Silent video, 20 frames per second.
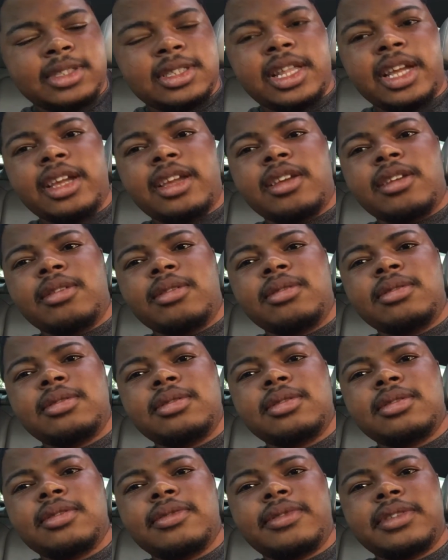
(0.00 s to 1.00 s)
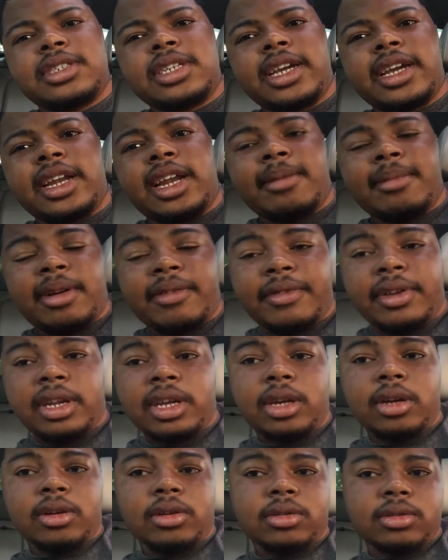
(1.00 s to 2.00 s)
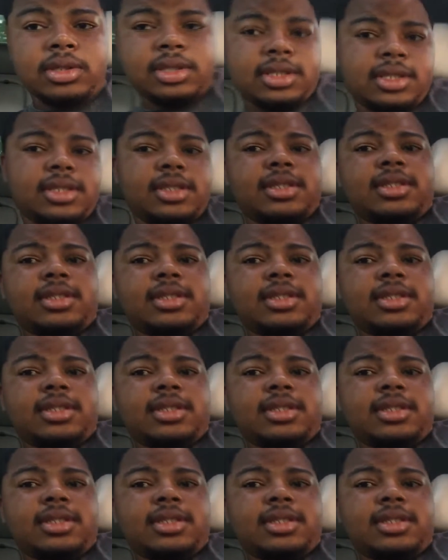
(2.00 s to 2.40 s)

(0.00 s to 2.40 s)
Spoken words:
thank you for checking out my videos.